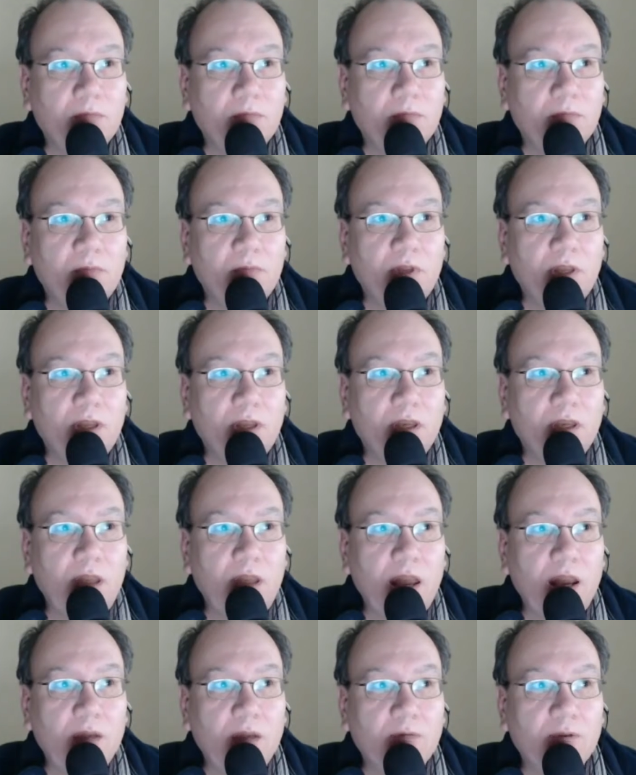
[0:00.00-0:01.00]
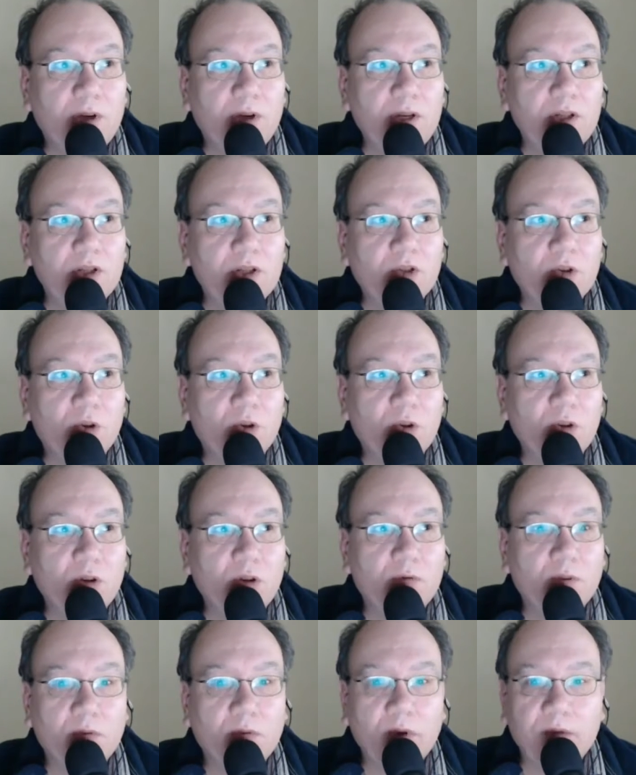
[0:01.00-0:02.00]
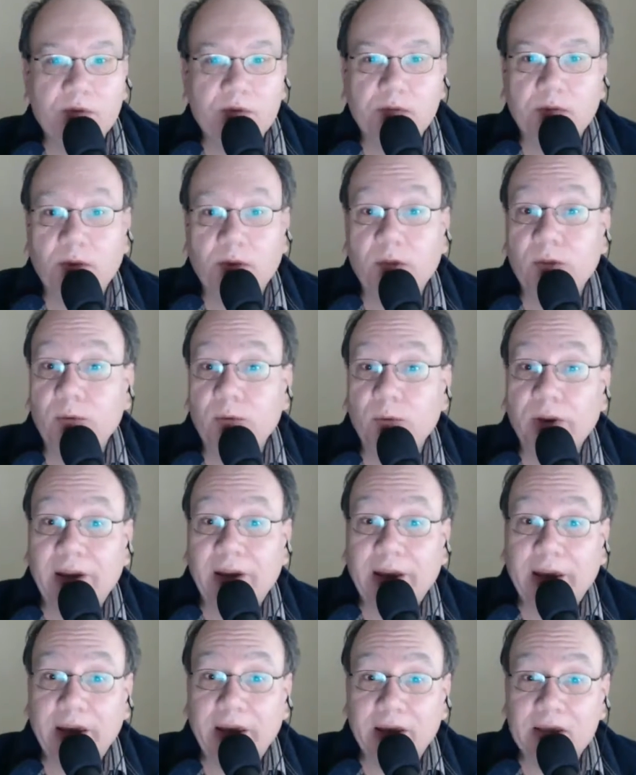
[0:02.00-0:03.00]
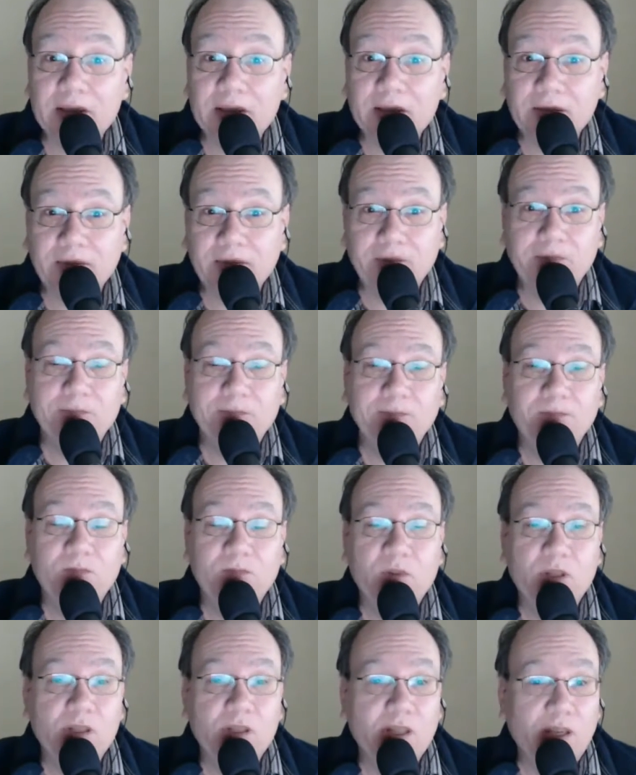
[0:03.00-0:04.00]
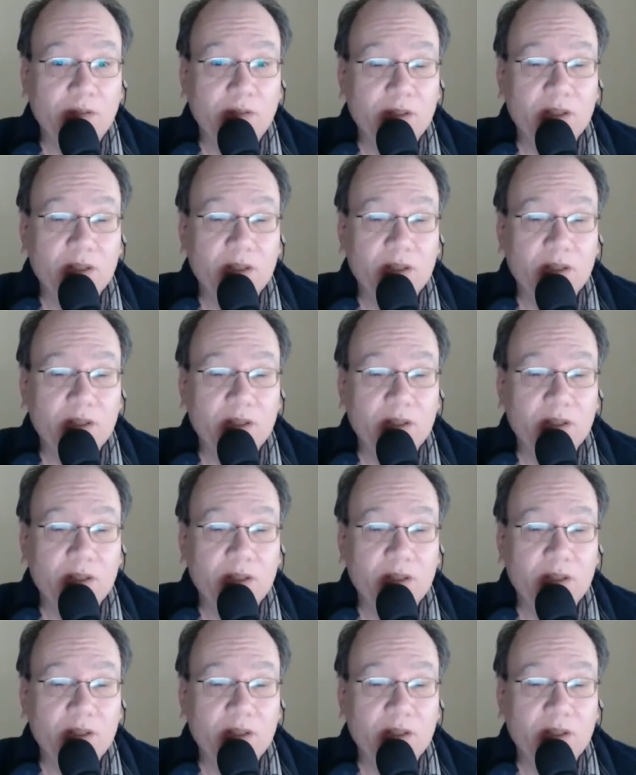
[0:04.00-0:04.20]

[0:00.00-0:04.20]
the average turnover rate was about 3 days, just to give you